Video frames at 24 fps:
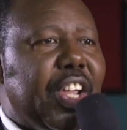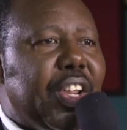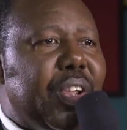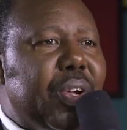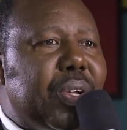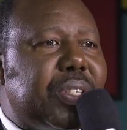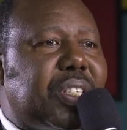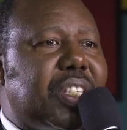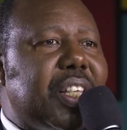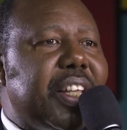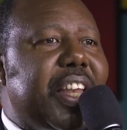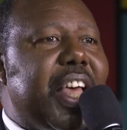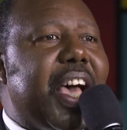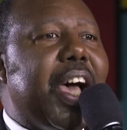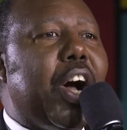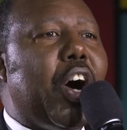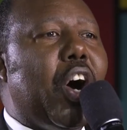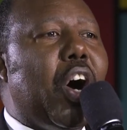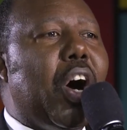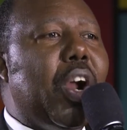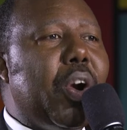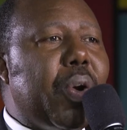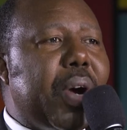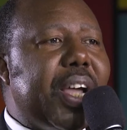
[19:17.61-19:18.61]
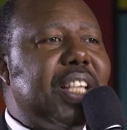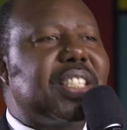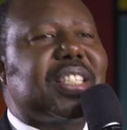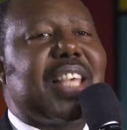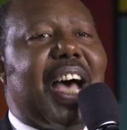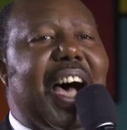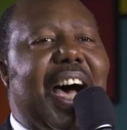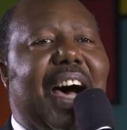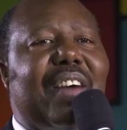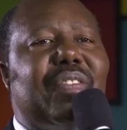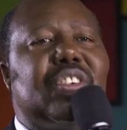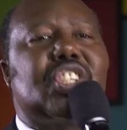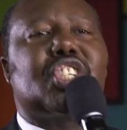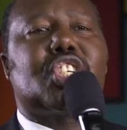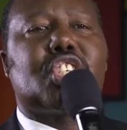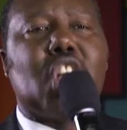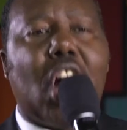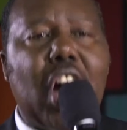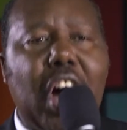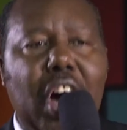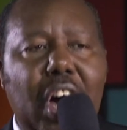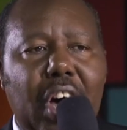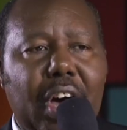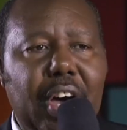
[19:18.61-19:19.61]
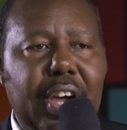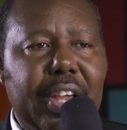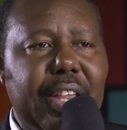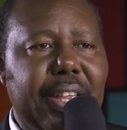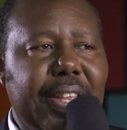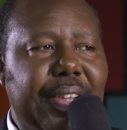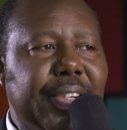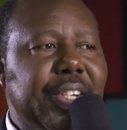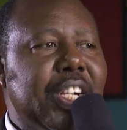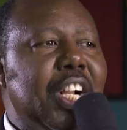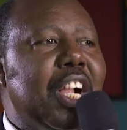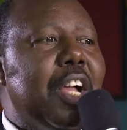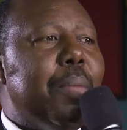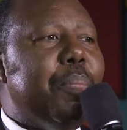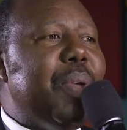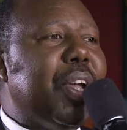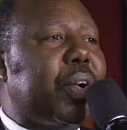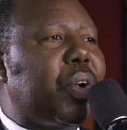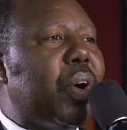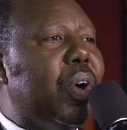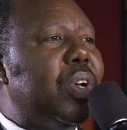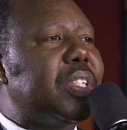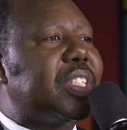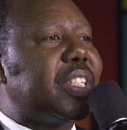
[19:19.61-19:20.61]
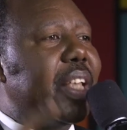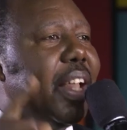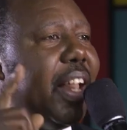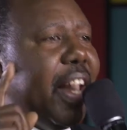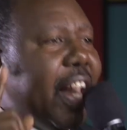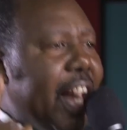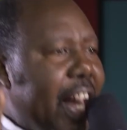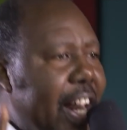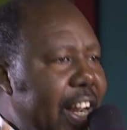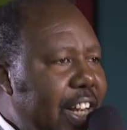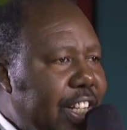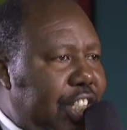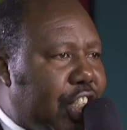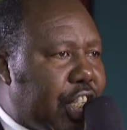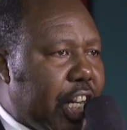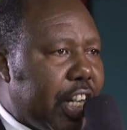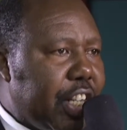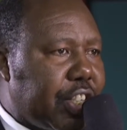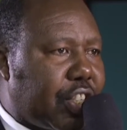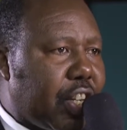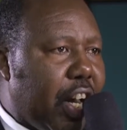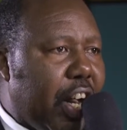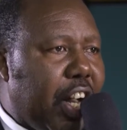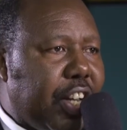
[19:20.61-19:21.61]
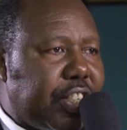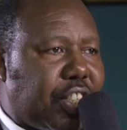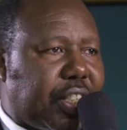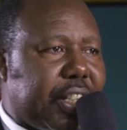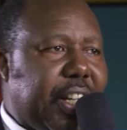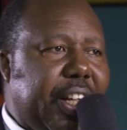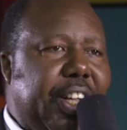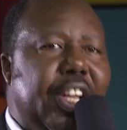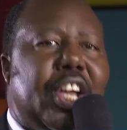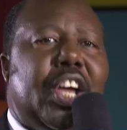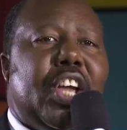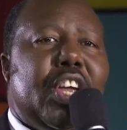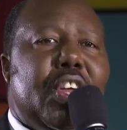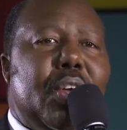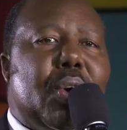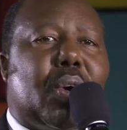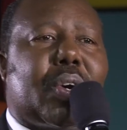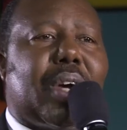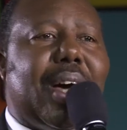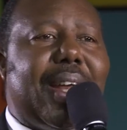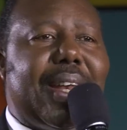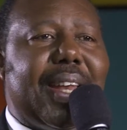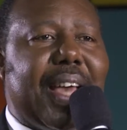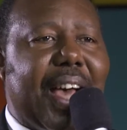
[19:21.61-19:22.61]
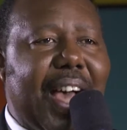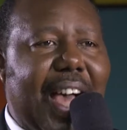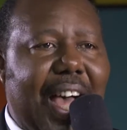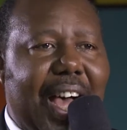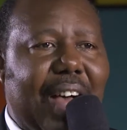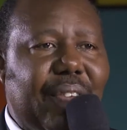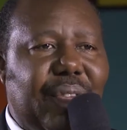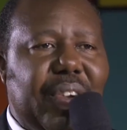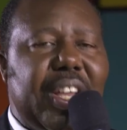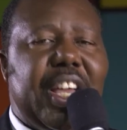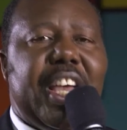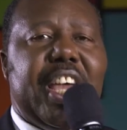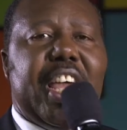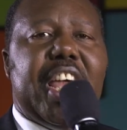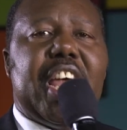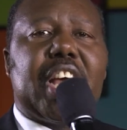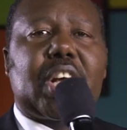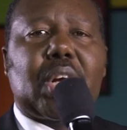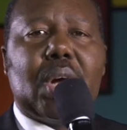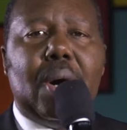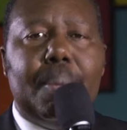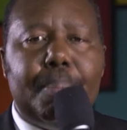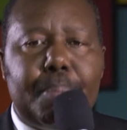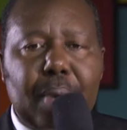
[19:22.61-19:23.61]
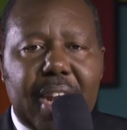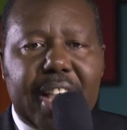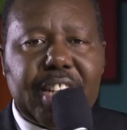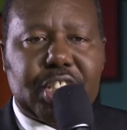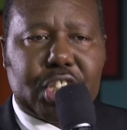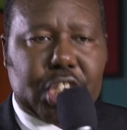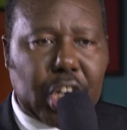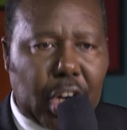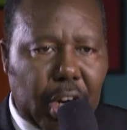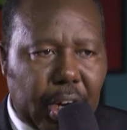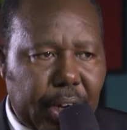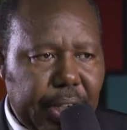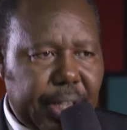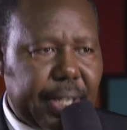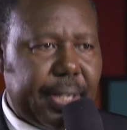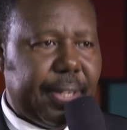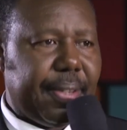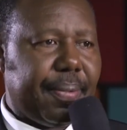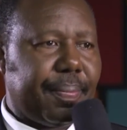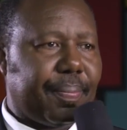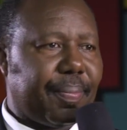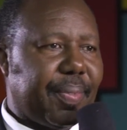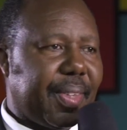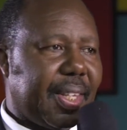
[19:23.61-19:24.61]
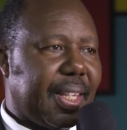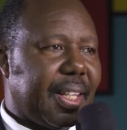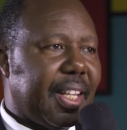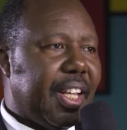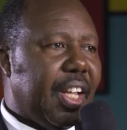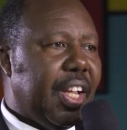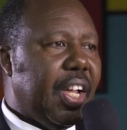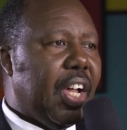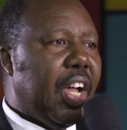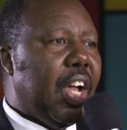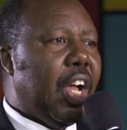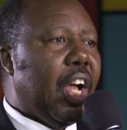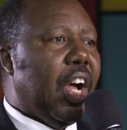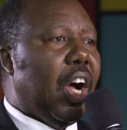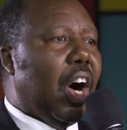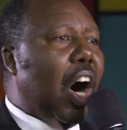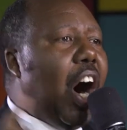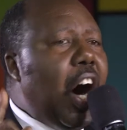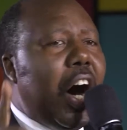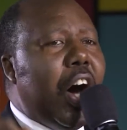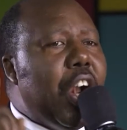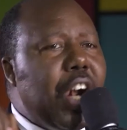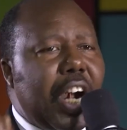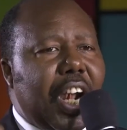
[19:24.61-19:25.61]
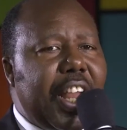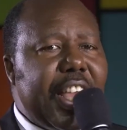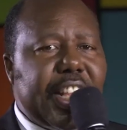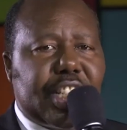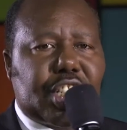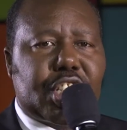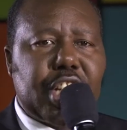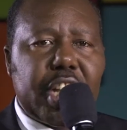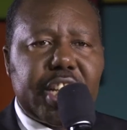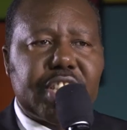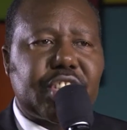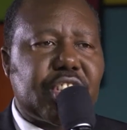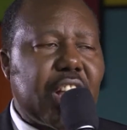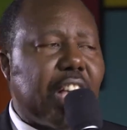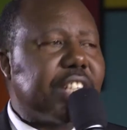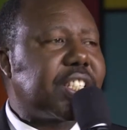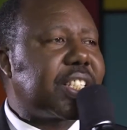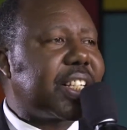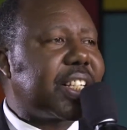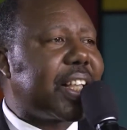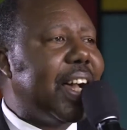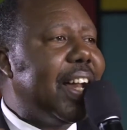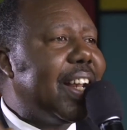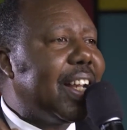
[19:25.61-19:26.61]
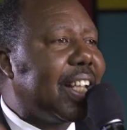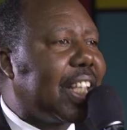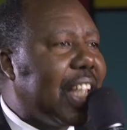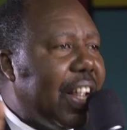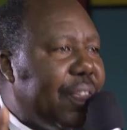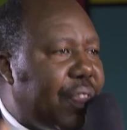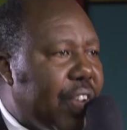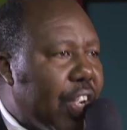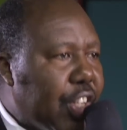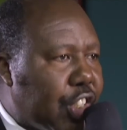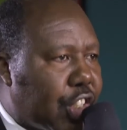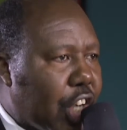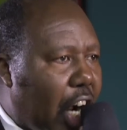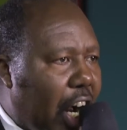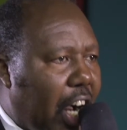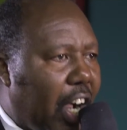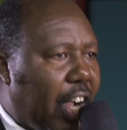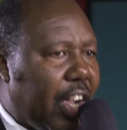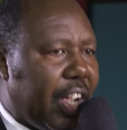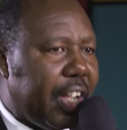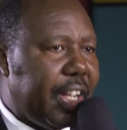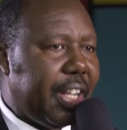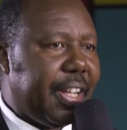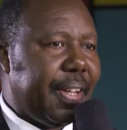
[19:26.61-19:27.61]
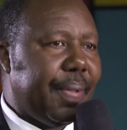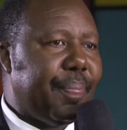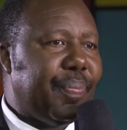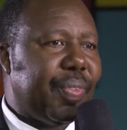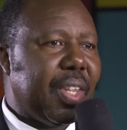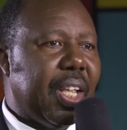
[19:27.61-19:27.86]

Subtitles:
you see they always have joy. Because in Jesus, you can have a complete joy. Only Jesus can give you joy.